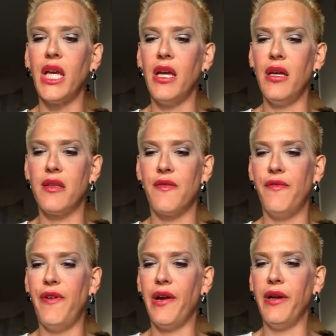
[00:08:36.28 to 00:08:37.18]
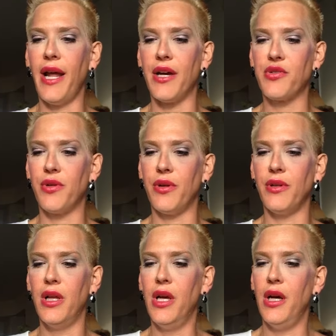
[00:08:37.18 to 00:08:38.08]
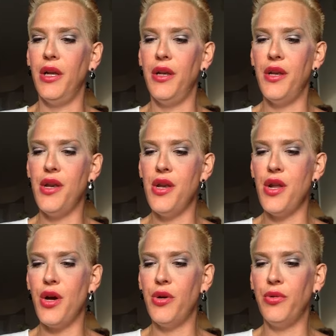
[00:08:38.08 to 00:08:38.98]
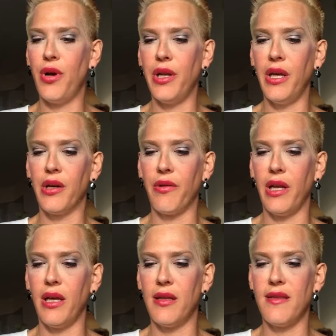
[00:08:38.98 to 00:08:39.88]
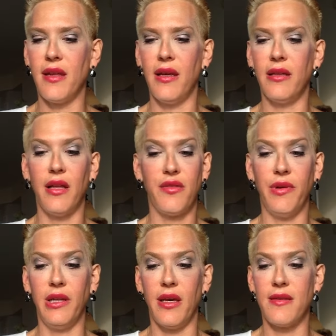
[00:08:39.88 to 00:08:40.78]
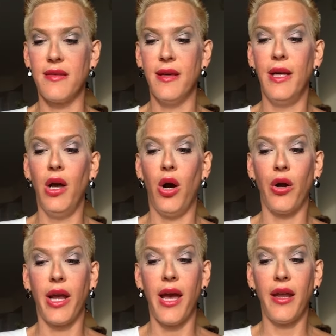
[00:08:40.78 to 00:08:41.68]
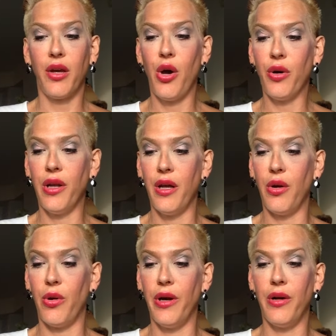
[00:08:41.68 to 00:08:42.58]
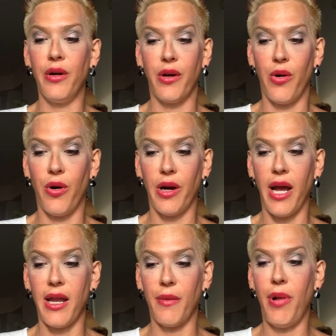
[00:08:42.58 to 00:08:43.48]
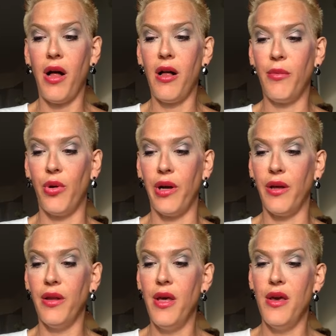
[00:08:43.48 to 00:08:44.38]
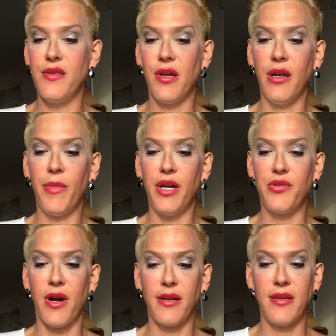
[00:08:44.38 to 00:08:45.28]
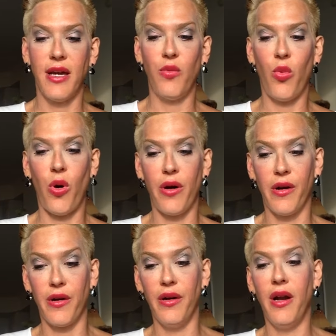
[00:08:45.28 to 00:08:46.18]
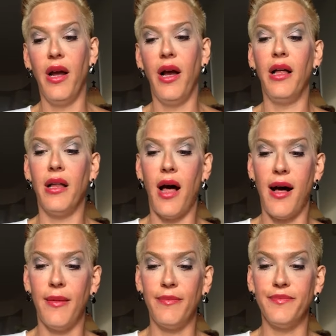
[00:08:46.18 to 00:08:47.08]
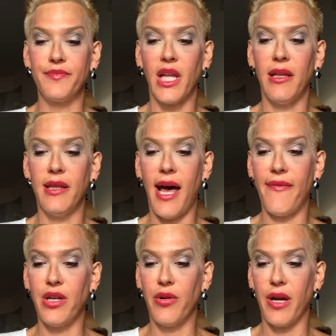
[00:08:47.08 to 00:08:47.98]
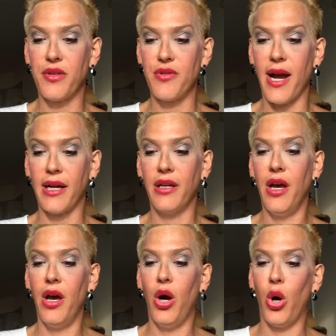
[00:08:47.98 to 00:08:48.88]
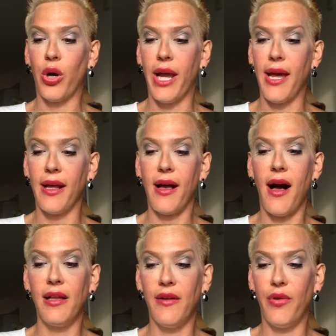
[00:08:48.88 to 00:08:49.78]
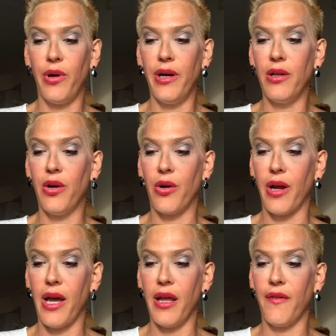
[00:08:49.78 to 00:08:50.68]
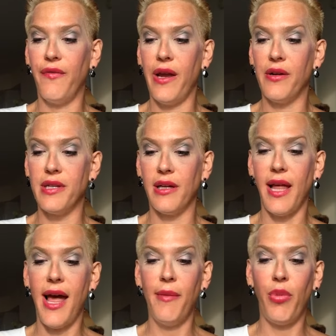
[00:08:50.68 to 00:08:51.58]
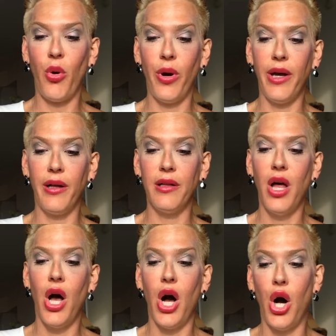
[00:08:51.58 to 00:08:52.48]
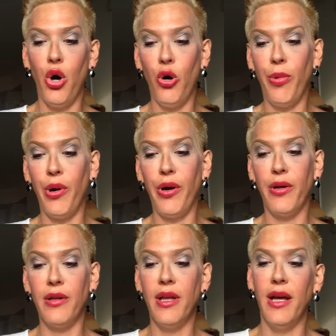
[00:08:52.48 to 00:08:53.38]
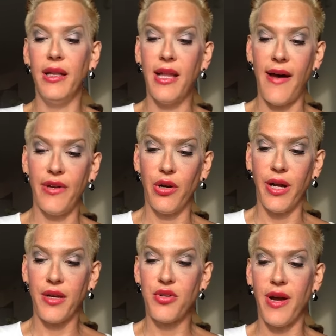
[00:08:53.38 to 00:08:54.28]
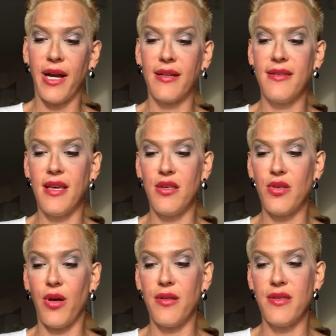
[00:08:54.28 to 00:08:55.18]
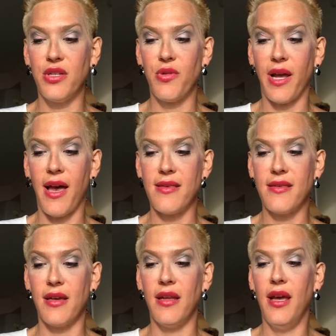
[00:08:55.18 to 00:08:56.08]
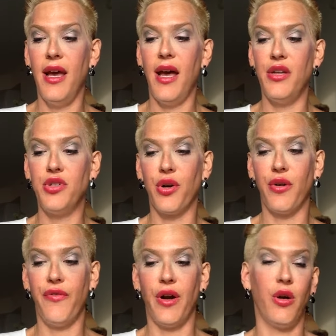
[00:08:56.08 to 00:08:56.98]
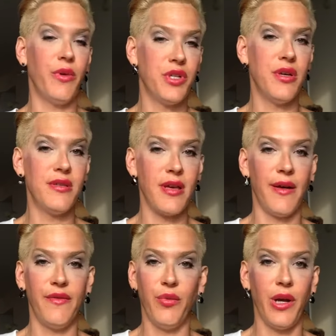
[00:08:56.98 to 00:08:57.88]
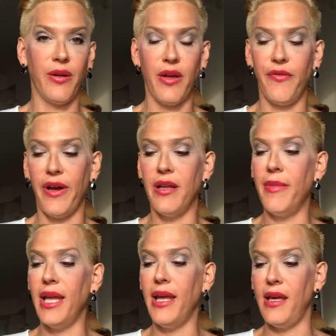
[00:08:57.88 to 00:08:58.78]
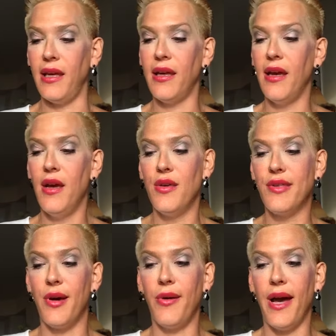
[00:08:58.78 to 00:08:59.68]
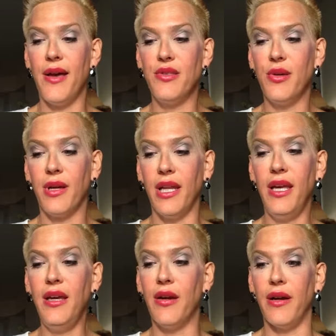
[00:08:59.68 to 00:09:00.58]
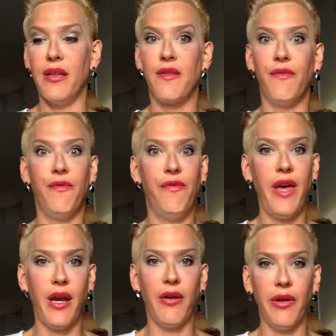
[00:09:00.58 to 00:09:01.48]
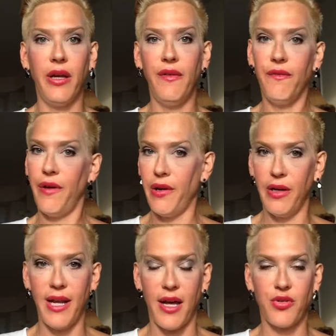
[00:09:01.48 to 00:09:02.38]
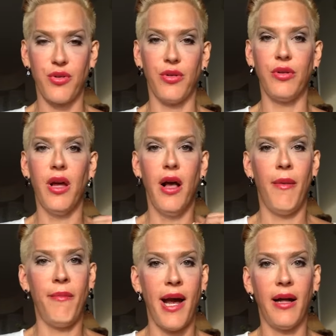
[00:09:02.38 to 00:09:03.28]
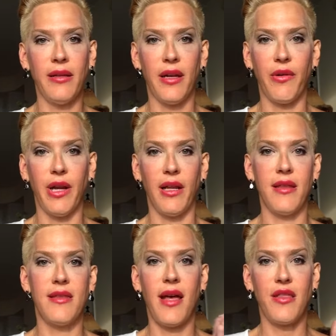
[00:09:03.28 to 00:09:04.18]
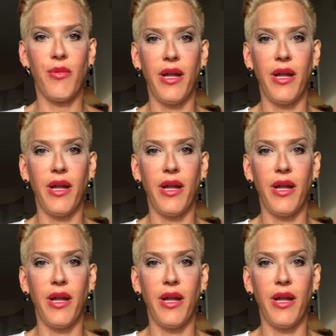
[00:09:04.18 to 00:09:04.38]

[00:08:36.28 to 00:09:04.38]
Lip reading: It's very natural, no naughty ingredients in it. Let's read this. Organic coconut oil, organic palm oil, sodium hydroxide, water, lavender extract, organic olive oil, organic fair deal hemp oil, jojoba oil, lavender extract, sea salt, citric acid, and tocopherol, which is, we all know, vitamin E. So as you can hear, it's very, very natural, mild ingredients. That's what I